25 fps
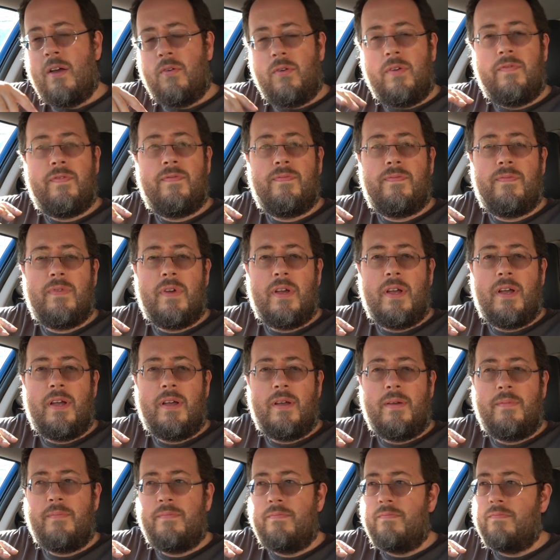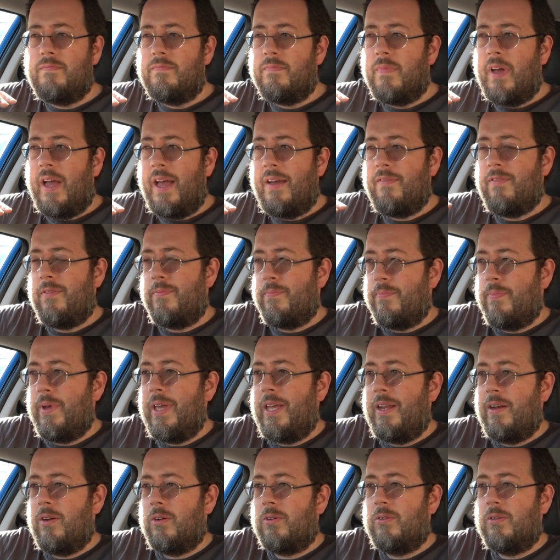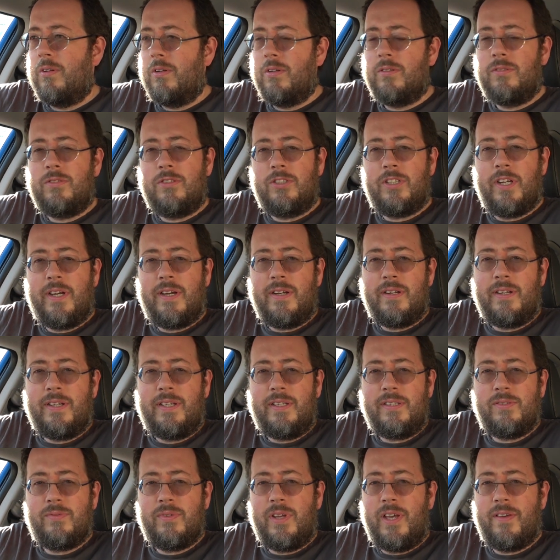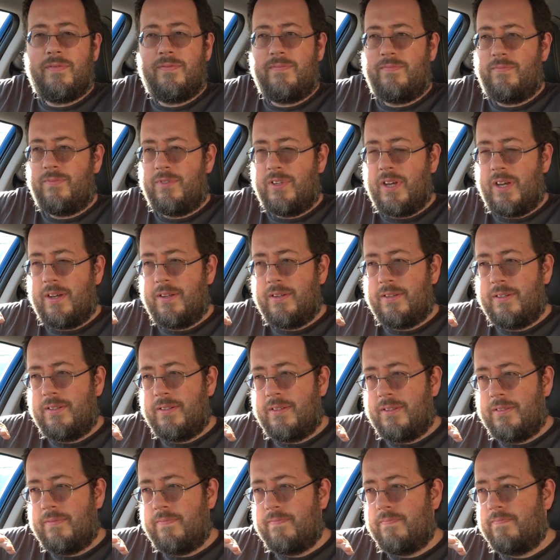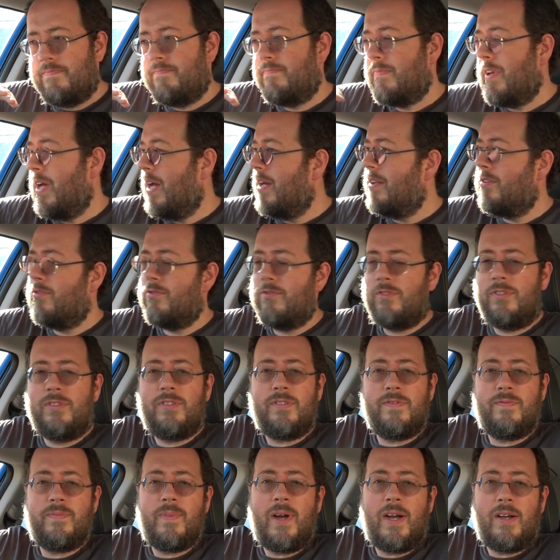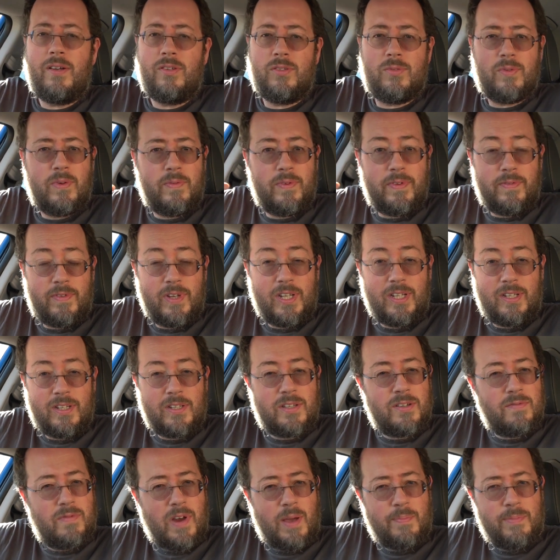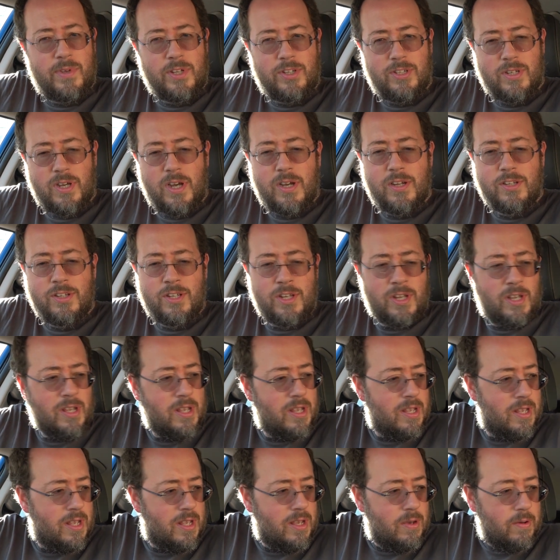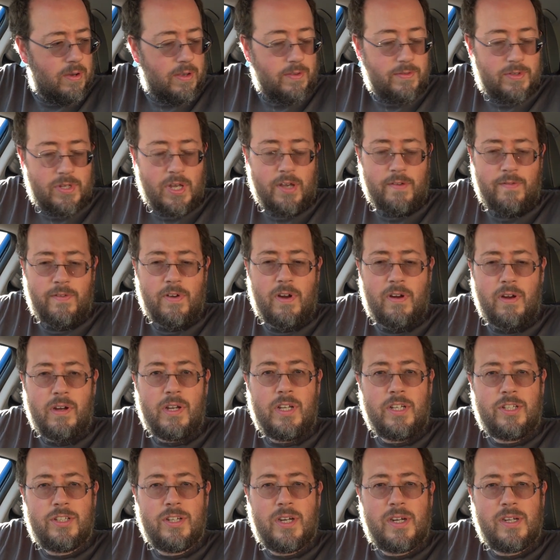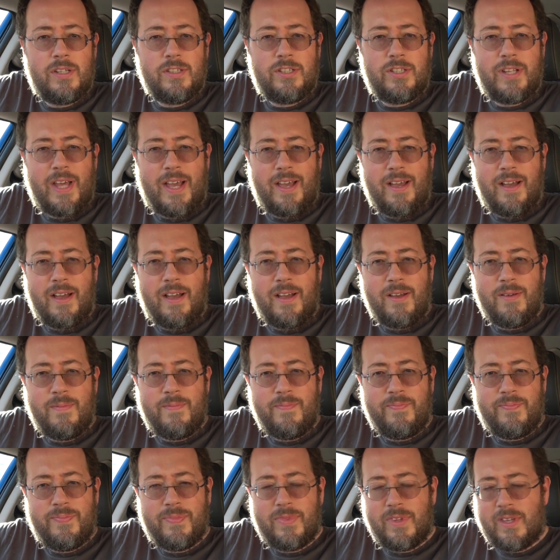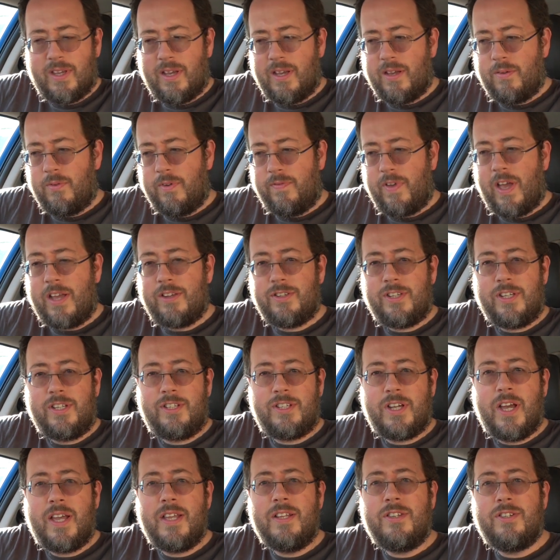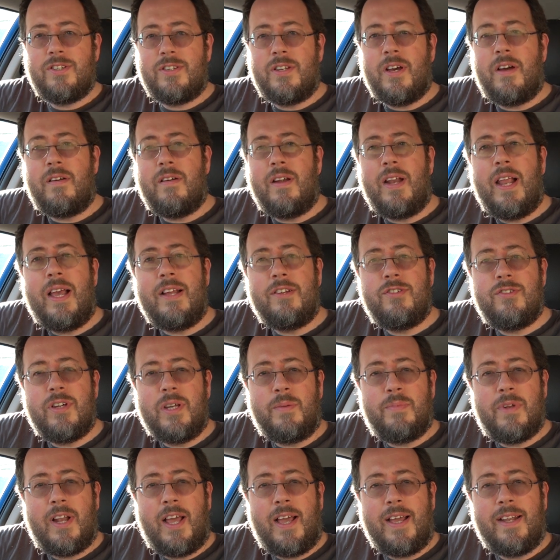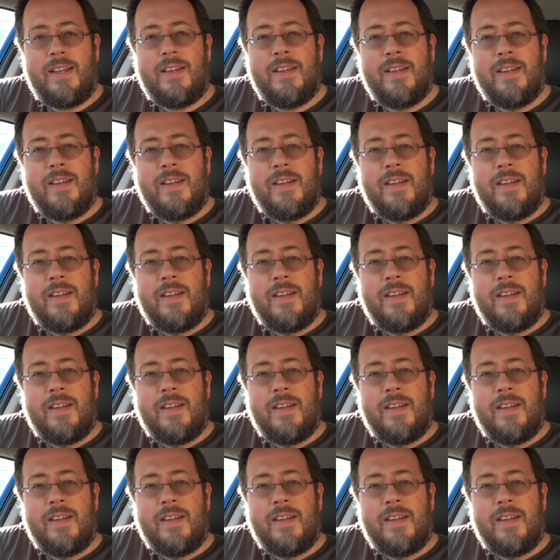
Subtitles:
We haven't been on long journeys. We haven't done hundreds of miles where we've needed to rapid charge. We've so far only charged at home. We've actually changed our electric plan